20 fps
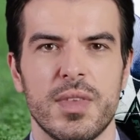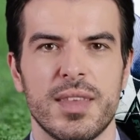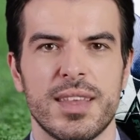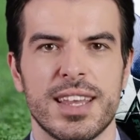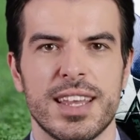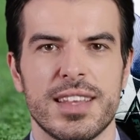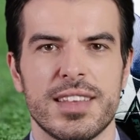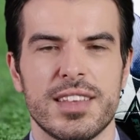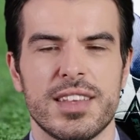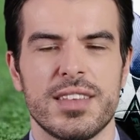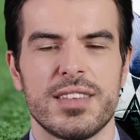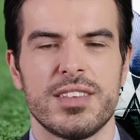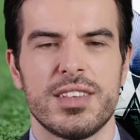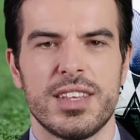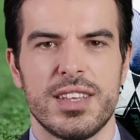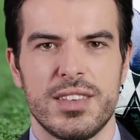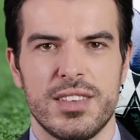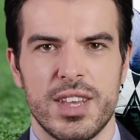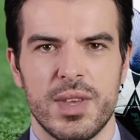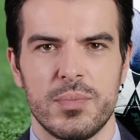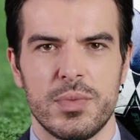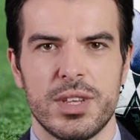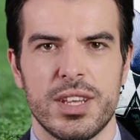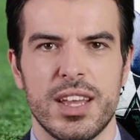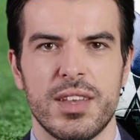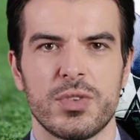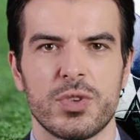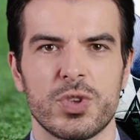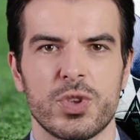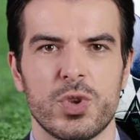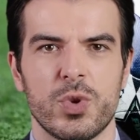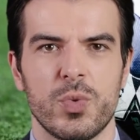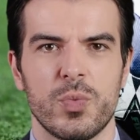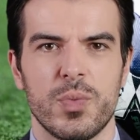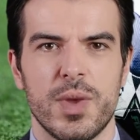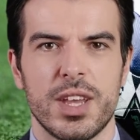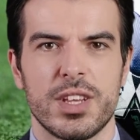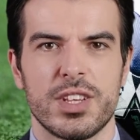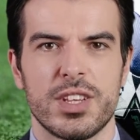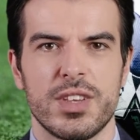These incidents have become too
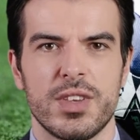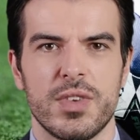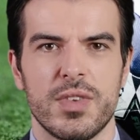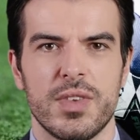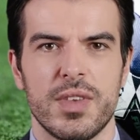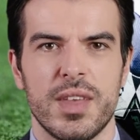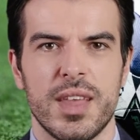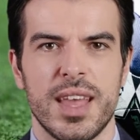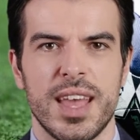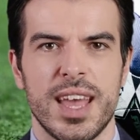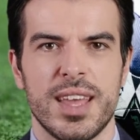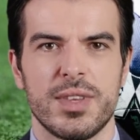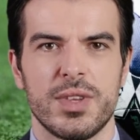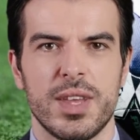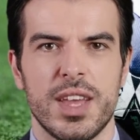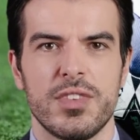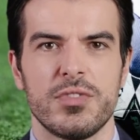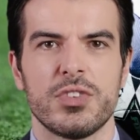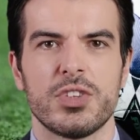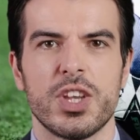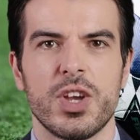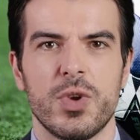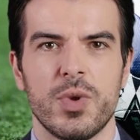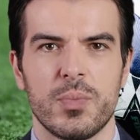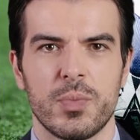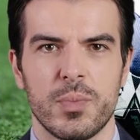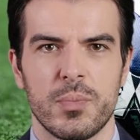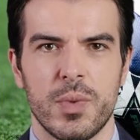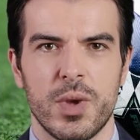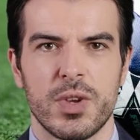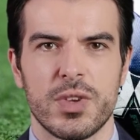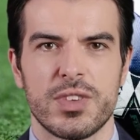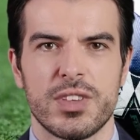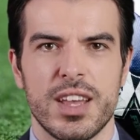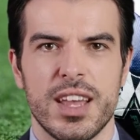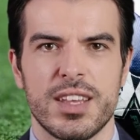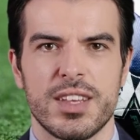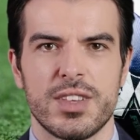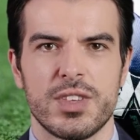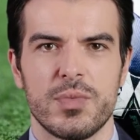regular and left terrible marks
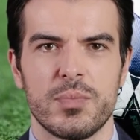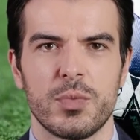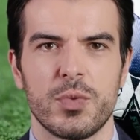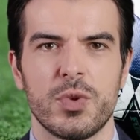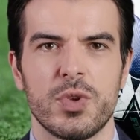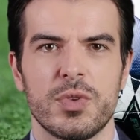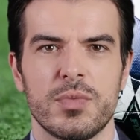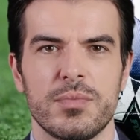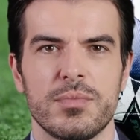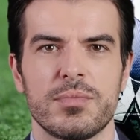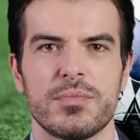on the sport.